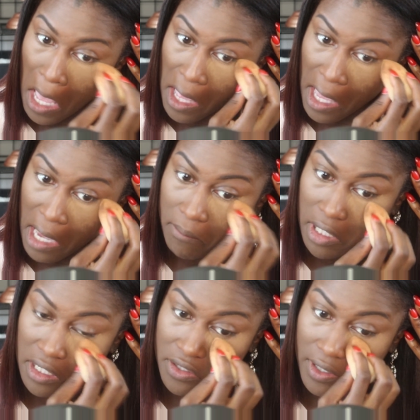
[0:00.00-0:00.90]
I have
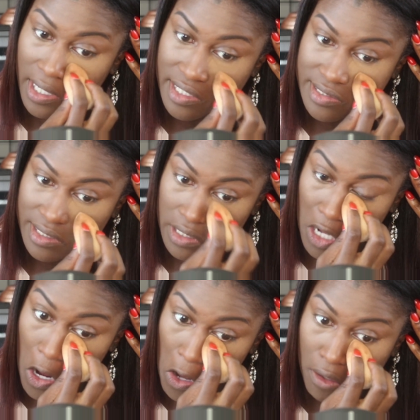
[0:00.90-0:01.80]
my under eyes looking
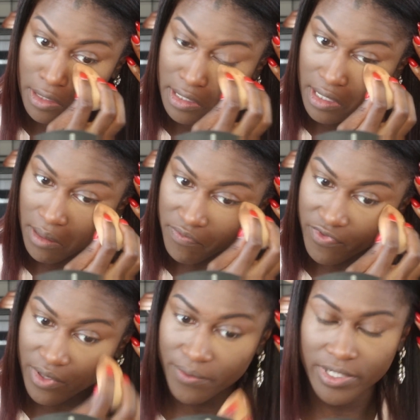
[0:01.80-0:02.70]
all lit up
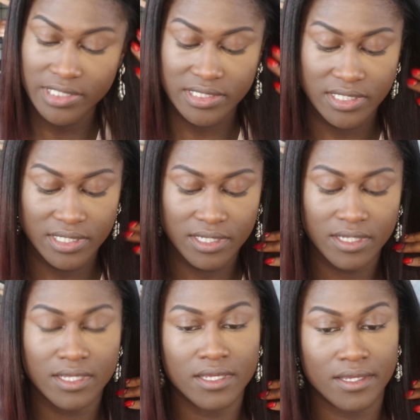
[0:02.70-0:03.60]
for no reason.
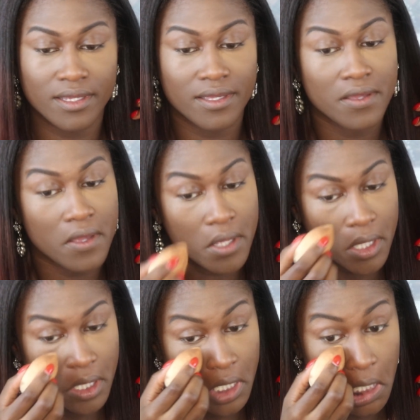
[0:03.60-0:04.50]

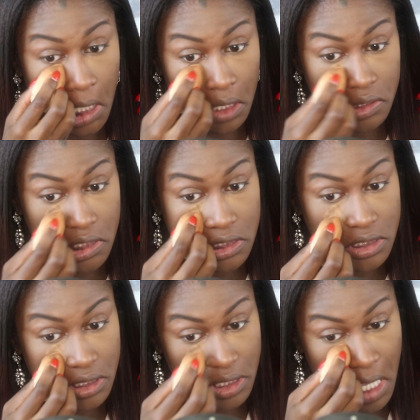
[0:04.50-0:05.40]
I don't need
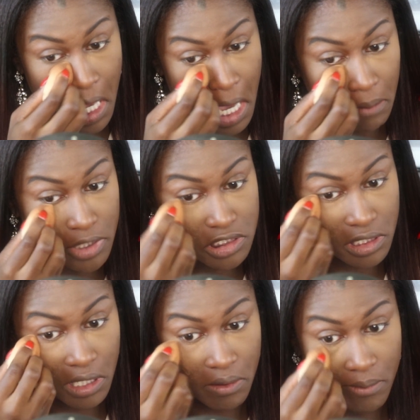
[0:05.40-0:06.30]
that much
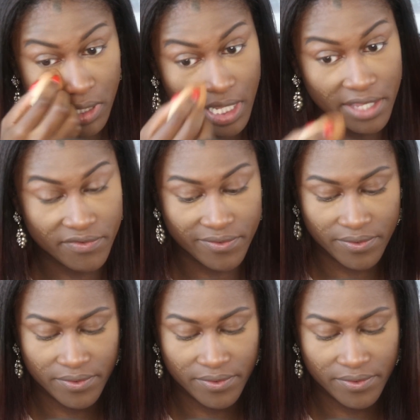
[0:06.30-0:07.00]
glow in my life.